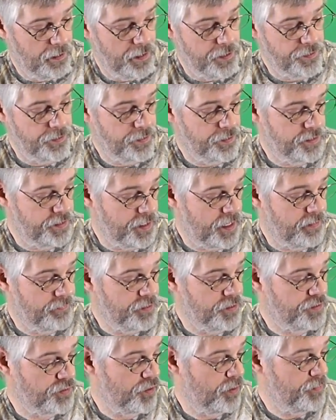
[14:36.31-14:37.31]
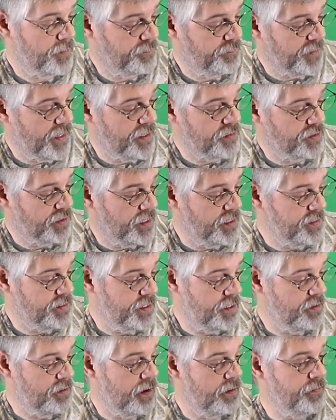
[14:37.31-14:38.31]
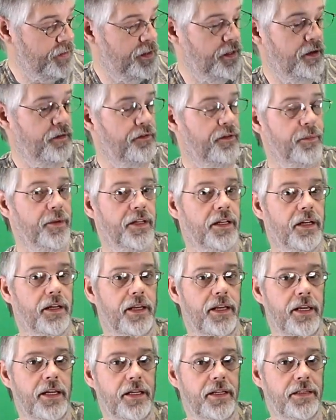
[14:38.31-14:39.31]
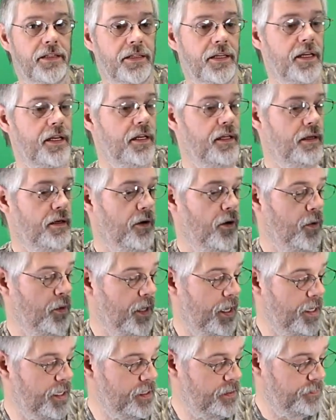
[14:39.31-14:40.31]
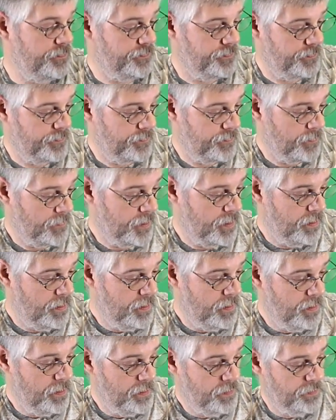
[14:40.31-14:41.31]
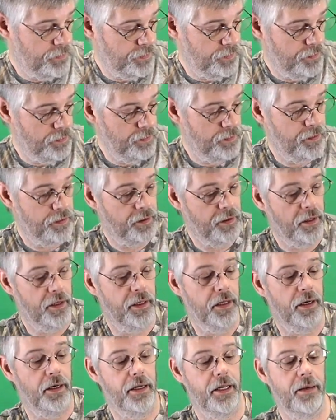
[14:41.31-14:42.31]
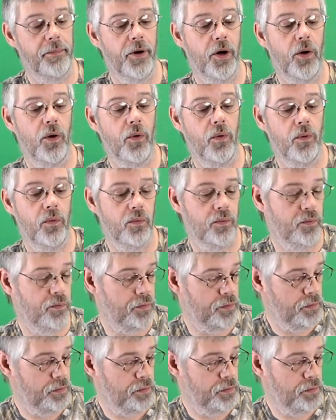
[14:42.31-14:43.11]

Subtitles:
As you can see, I have an assortment of flashlights here, everything from a little EDC Olight to the little Nebo,